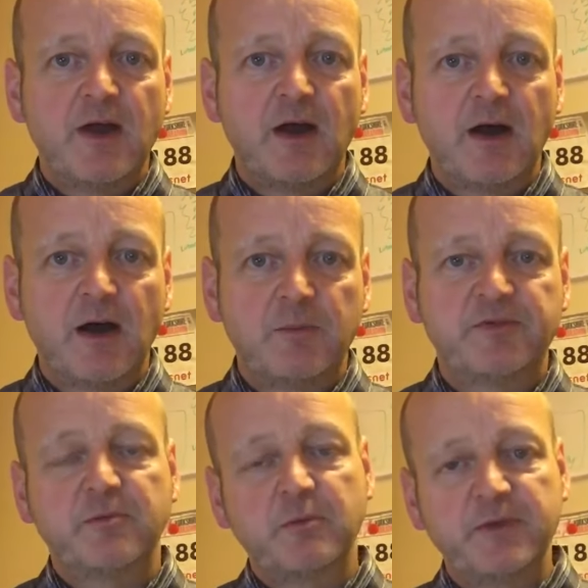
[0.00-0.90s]
Um,
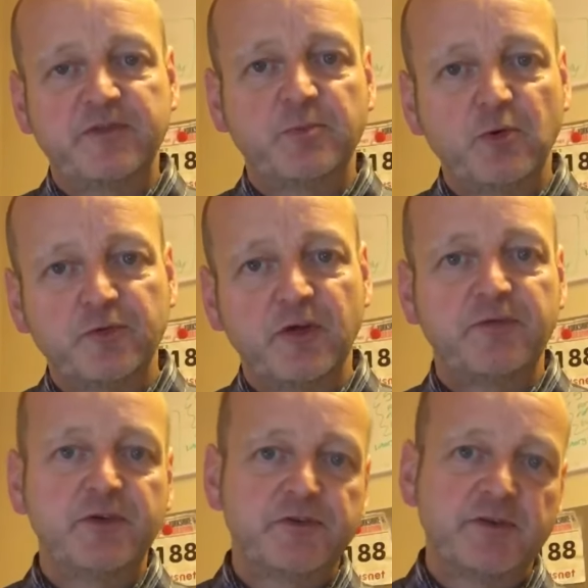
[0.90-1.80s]
some will be sports
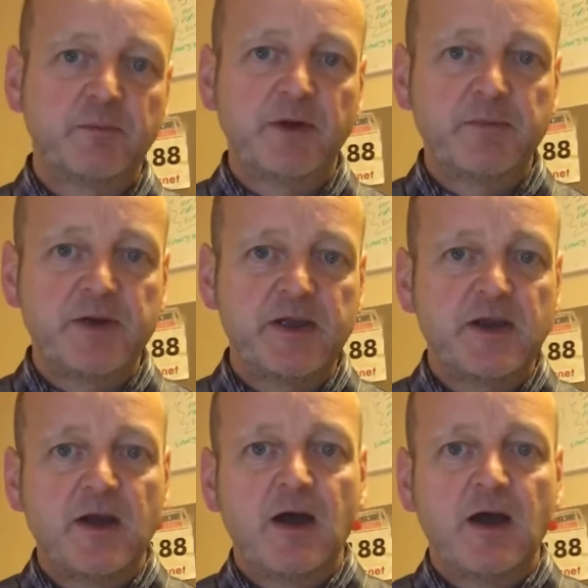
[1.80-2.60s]
offers, some may be